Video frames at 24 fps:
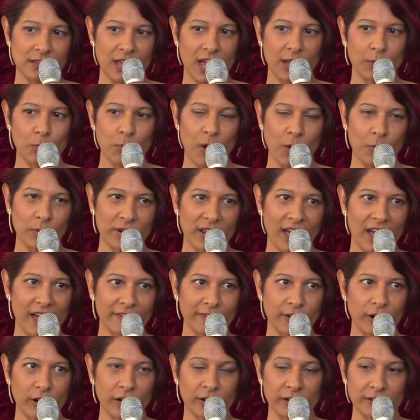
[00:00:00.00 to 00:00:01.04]
and what would
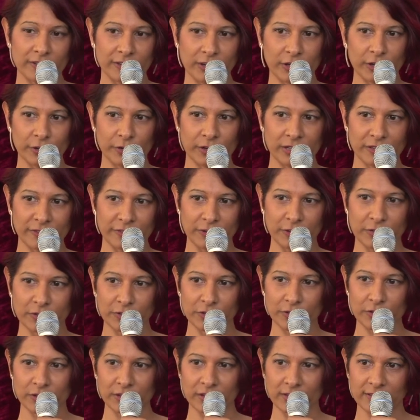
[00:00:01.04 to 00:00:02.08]
have our current
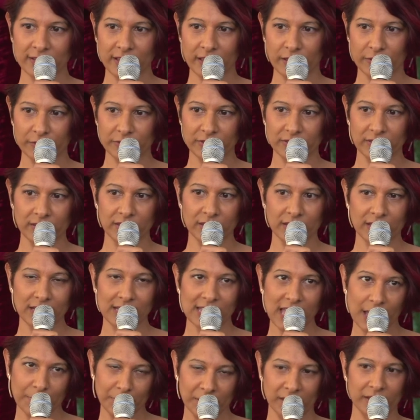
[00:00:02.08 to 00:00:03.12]
future selves
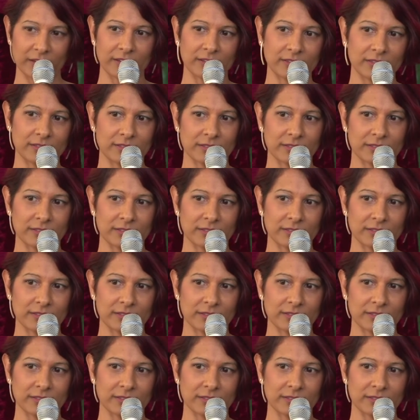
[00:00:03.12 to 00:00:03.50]
clapping.